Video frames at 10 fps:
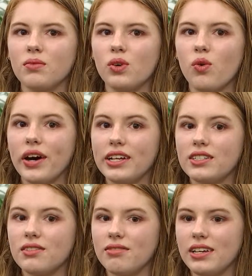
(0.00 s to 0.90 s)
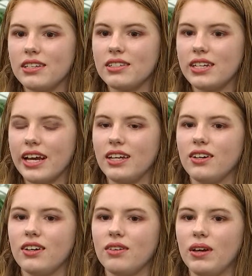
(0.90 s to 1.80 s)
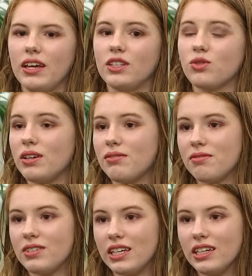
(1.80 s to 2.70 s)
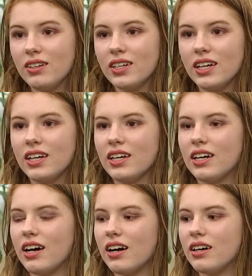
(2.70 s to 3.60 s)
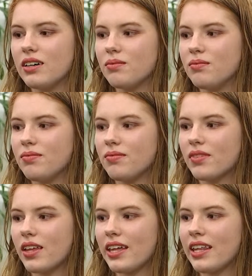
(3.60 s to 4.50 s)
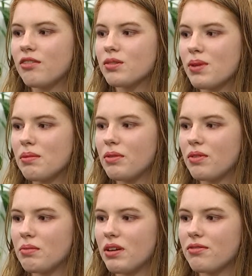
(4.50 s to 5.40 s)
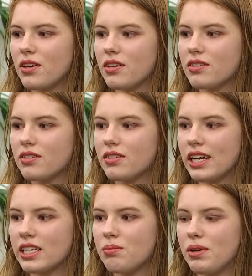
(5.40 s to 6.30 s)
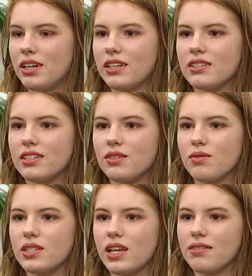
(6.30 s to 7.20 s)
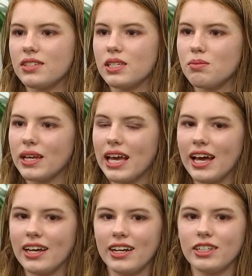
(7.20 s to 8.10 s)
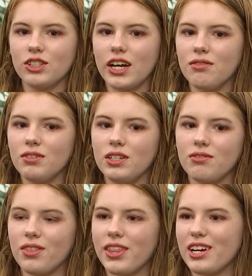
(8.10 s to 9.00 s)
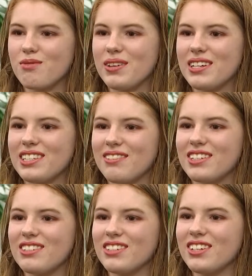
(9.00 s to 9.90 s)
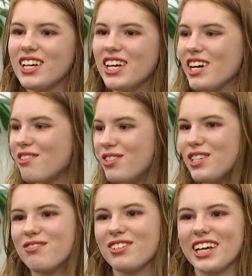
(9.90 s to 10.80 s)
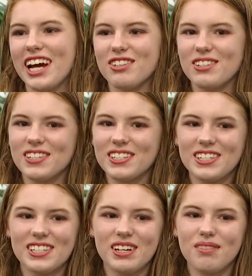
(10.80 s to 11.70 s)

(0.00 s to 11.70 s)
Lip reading: quite a severe state in 2015, and that was maybe when my first experiences with services began. I tried a few different therapies, I went to a few different counsellors,